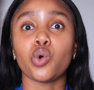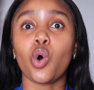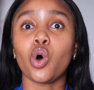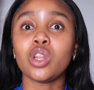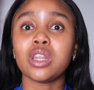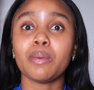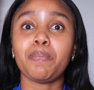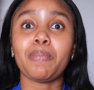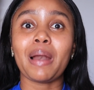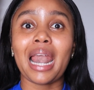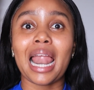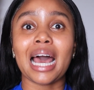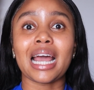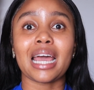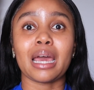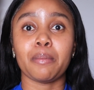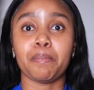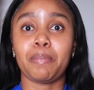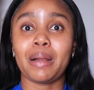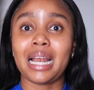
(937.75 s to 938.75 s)
all the plug
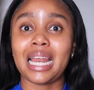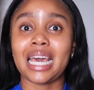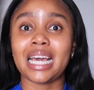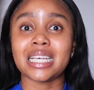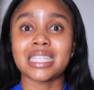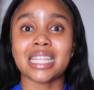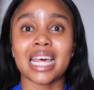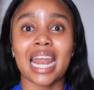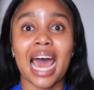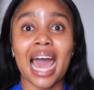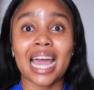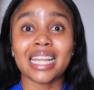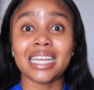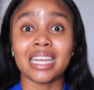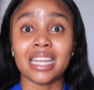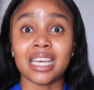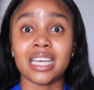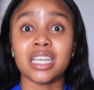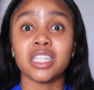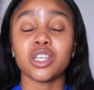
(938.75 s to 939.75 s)
and plays that I
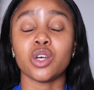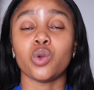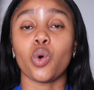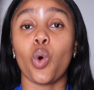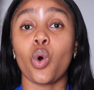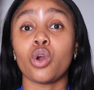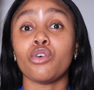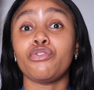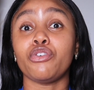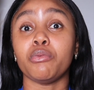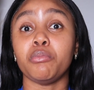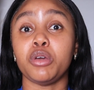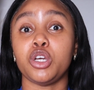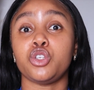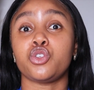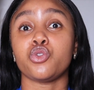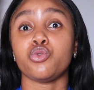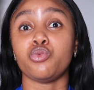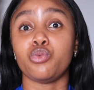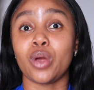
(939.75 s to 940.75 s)
need in order for me
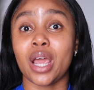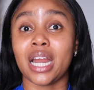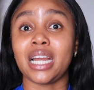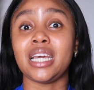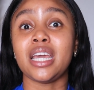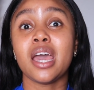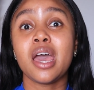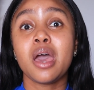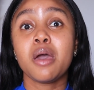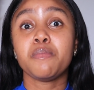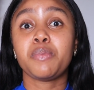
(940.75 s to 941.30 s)
to really